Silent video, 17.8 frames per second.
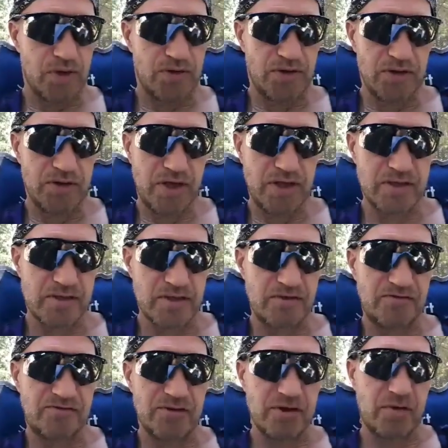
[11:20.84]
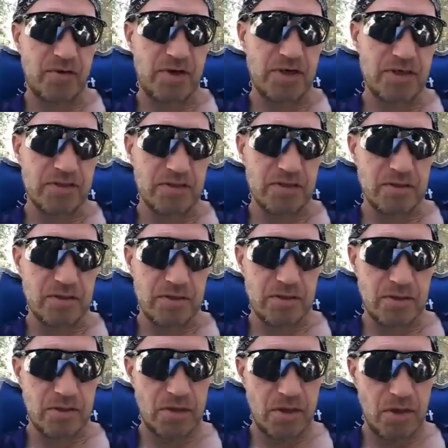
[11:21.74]
think that's it for the
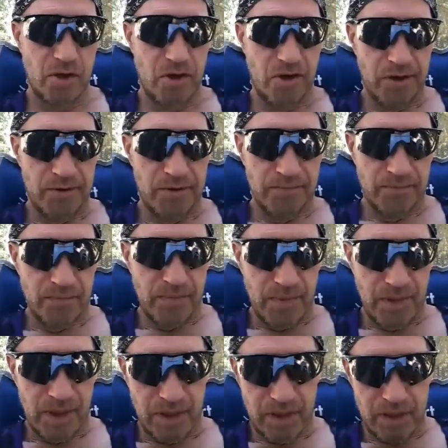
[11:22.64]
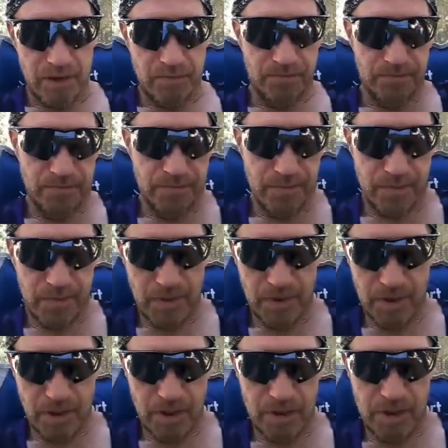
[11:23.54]
questions. Yeah.
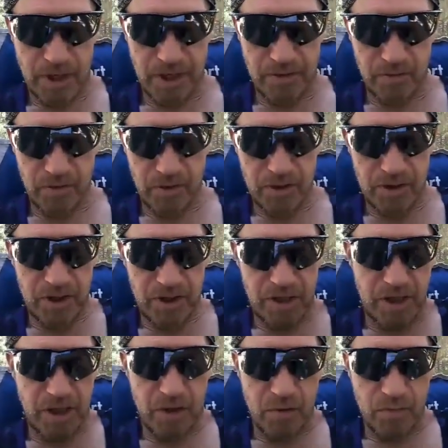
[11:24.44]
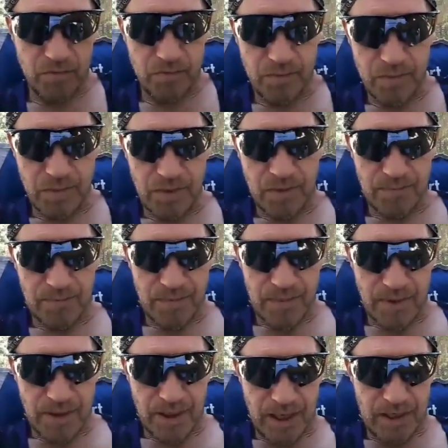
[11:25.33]
All right. Well, anyhow,
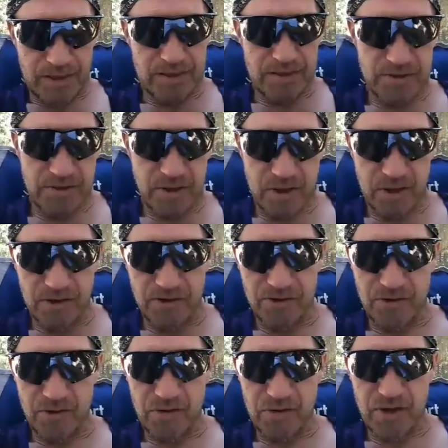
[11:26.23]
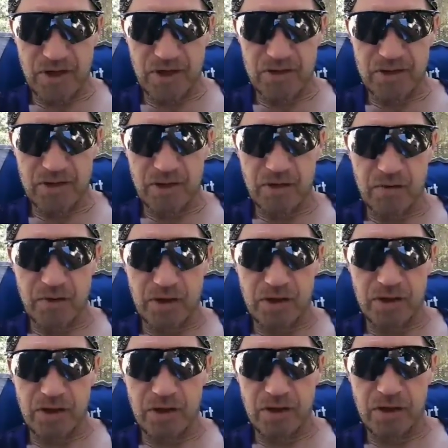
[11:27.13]
I just thought I'd throw that in there
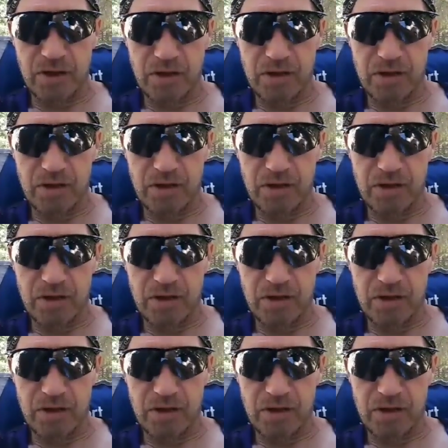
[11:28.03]
quickly.